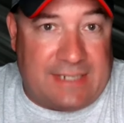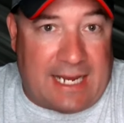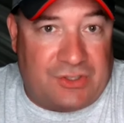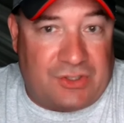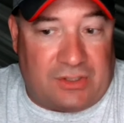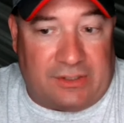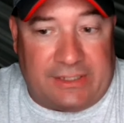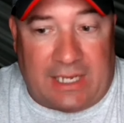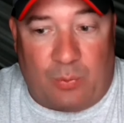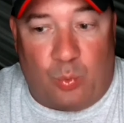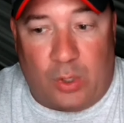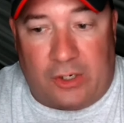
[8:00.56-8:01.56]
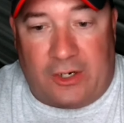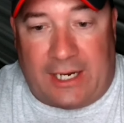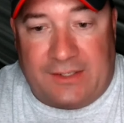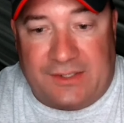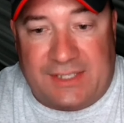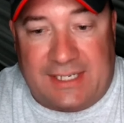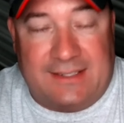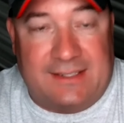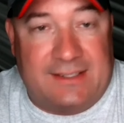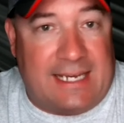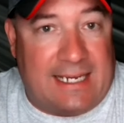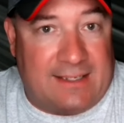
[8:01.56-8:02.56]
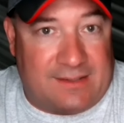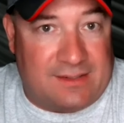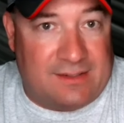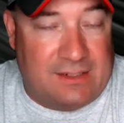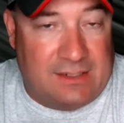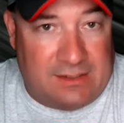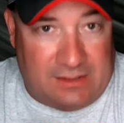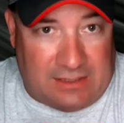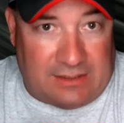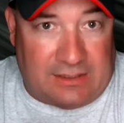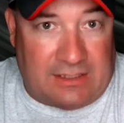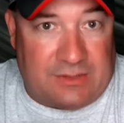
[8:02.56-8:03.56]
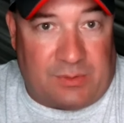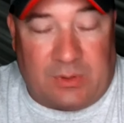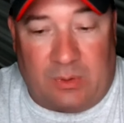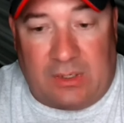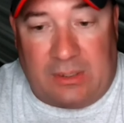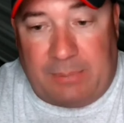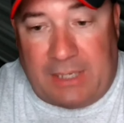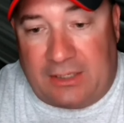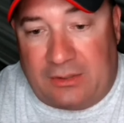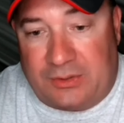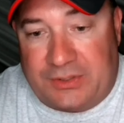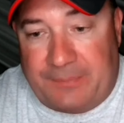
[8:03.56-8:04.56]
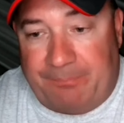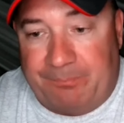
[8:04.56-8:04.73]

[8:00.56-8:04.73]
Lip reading: nationally on where Ohio State stands in these recruiting battles.